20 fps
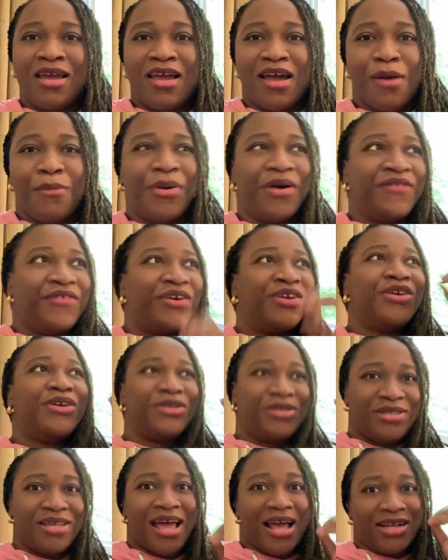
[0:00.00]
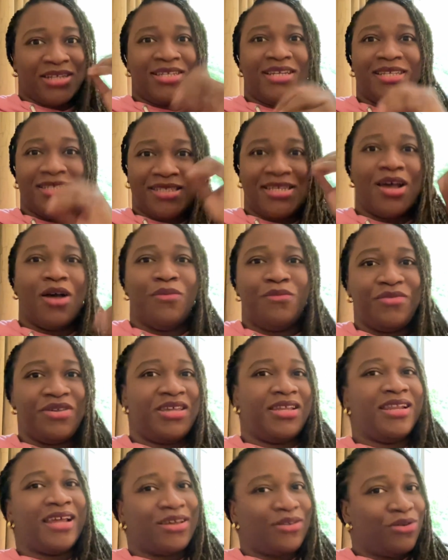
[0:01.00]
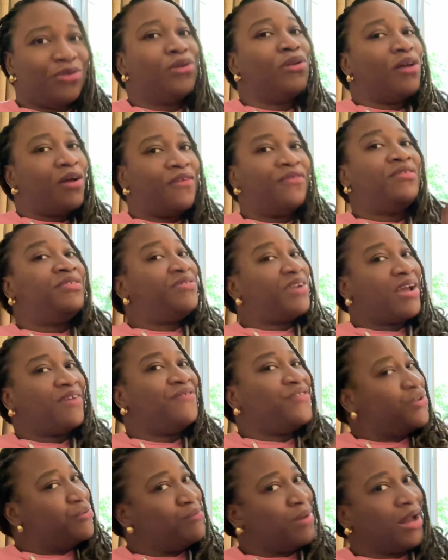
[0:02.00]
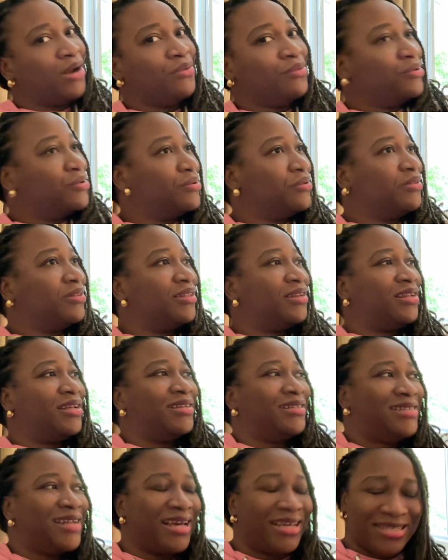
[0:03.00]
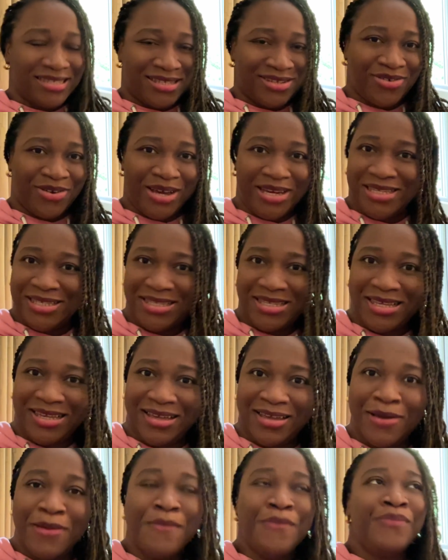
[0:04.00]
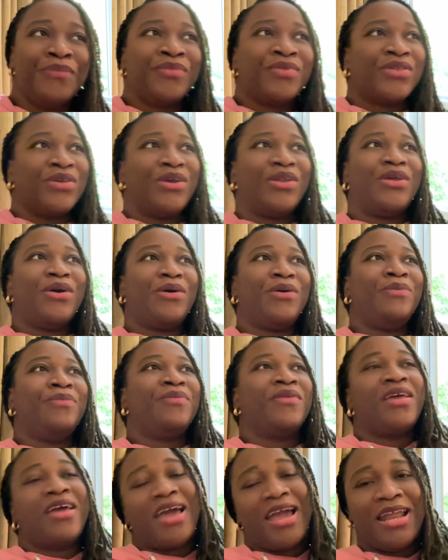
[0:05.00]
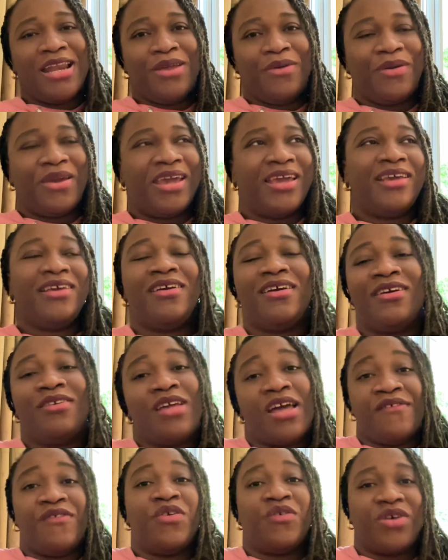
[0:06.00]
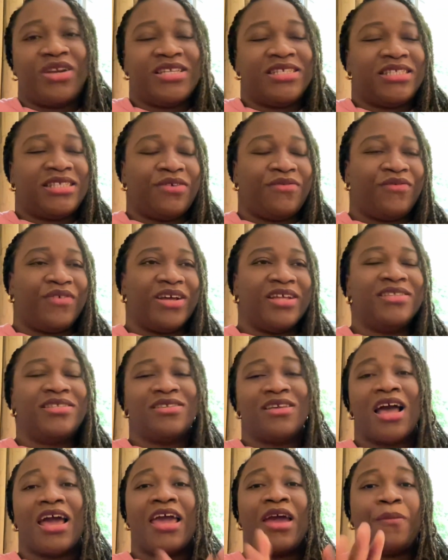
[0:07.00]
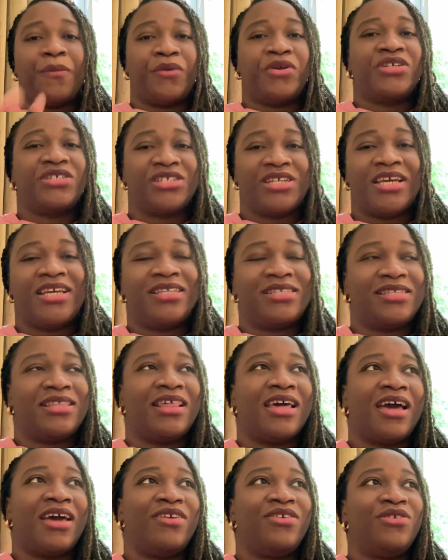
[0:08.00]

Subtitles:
But for you to actually tell me that you love driving manual, that is crazy. Anyway, everyone is different. I appreciate that